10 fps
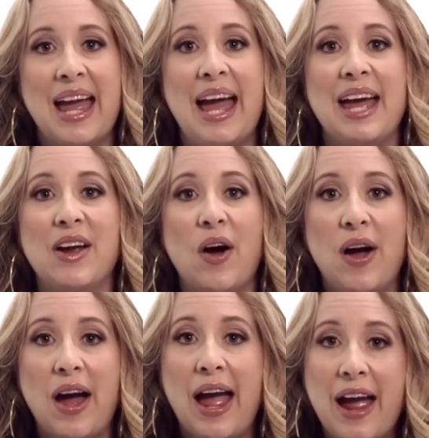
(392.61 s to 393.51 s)
And
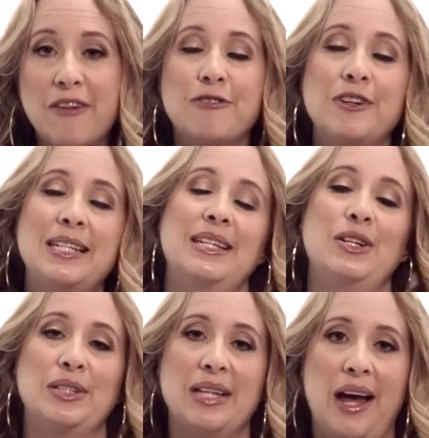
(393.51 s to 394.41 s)
every
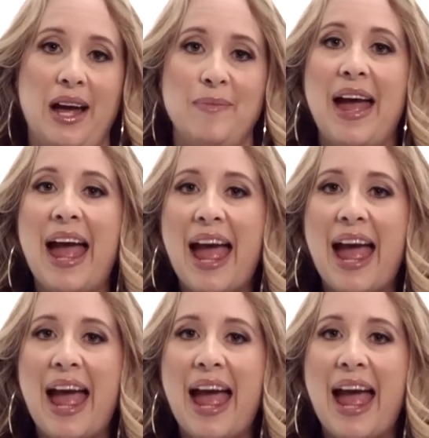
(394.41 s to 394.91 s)
single time,